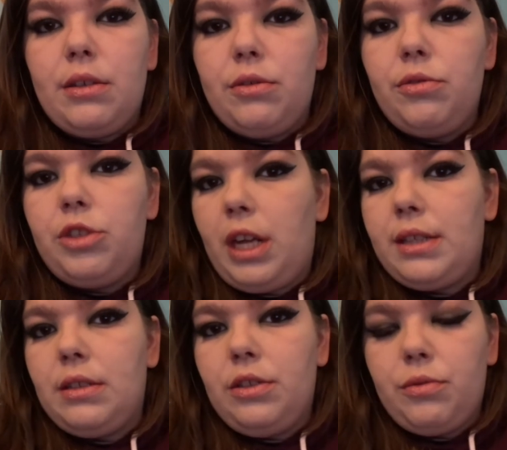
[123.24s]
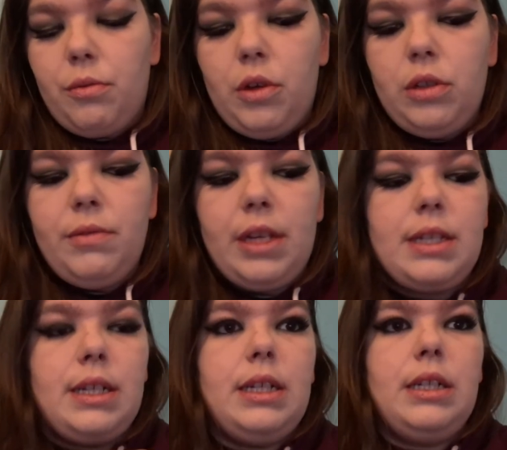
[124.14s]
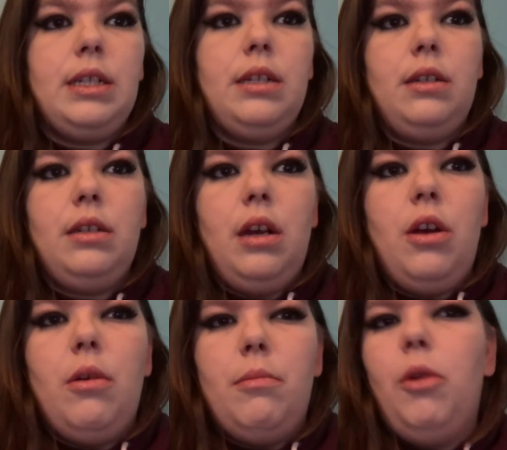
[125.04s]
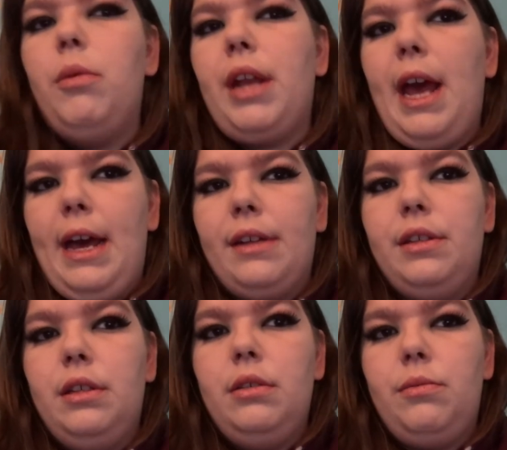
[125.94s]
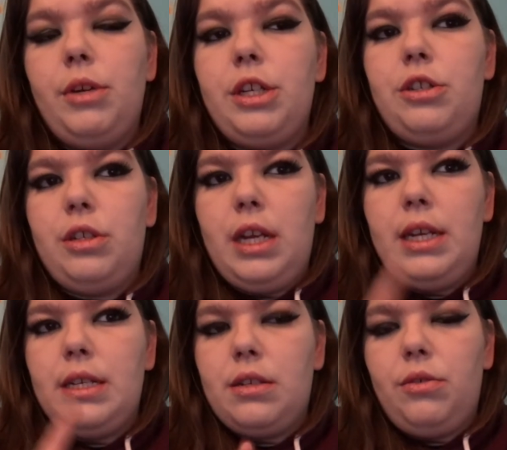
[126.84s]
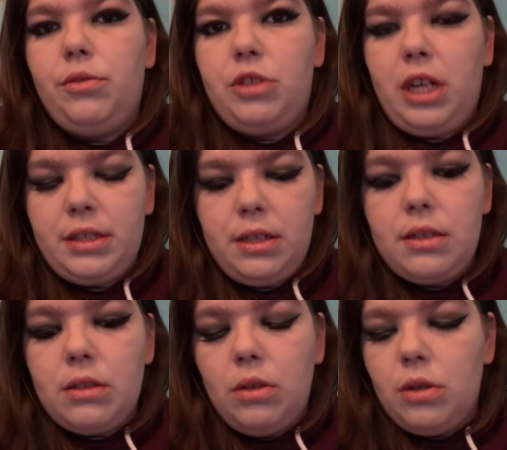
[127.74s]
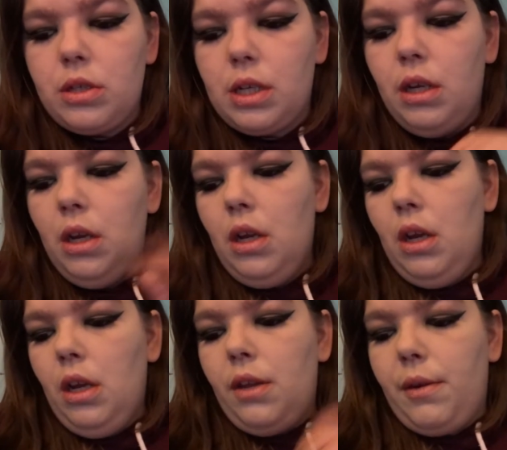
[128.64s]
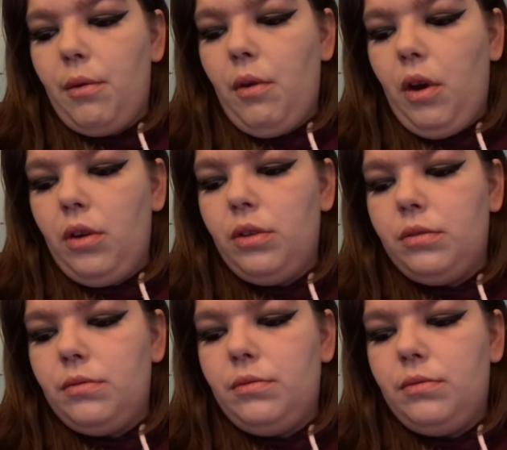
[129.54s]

and Old Chattox were all arrested. And Anne, which is Old Chattox's daughter, they were all